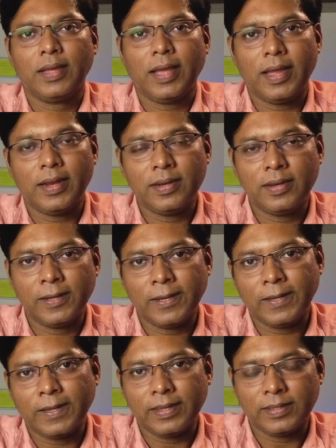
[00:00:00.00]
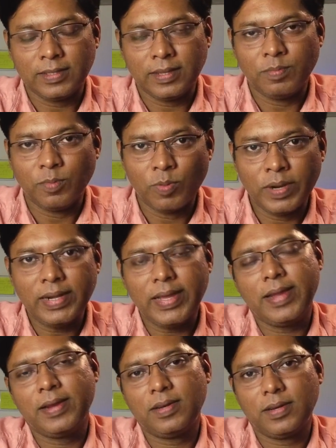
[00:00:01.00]
And the moment
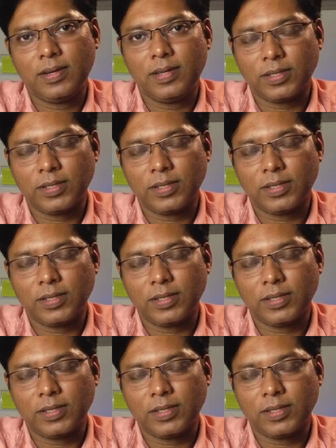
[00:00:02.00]
I entered